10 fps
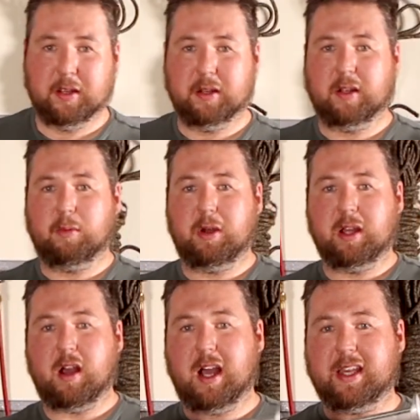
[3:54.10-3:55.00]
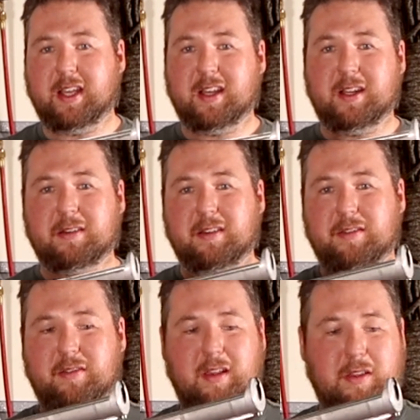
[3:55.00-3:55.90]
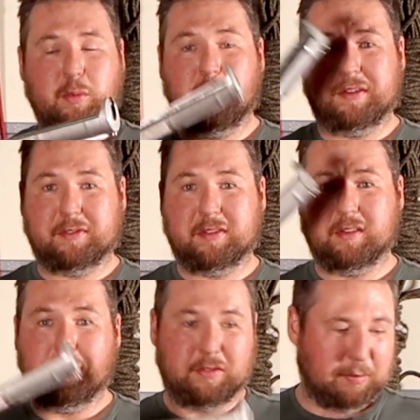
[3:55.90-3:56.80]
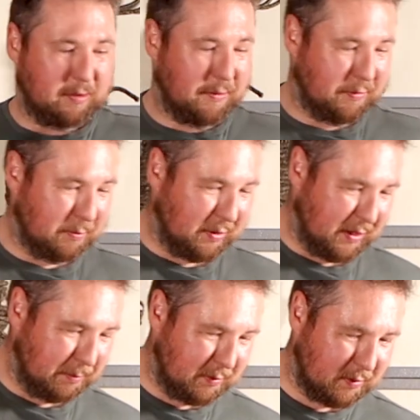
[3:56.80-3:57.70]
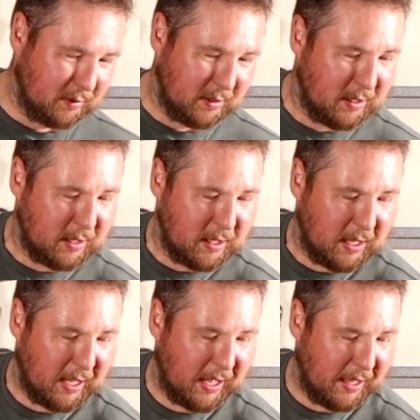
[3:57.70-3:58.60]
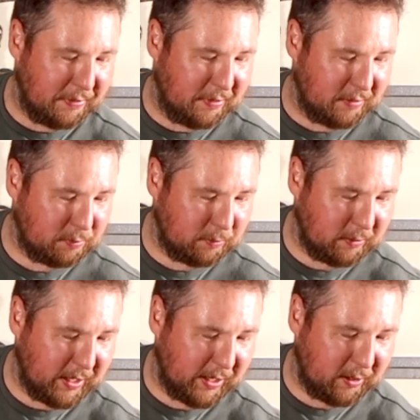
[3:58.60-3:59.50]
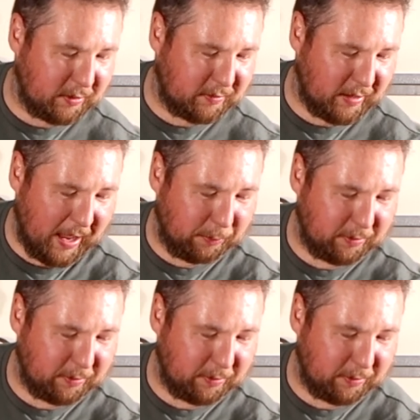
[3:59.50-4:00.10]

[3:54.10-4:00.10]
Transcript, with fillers: You're gonna want a caulking gun because uh, you will have to seal some stuff sometimes. Uh, this one right here is, I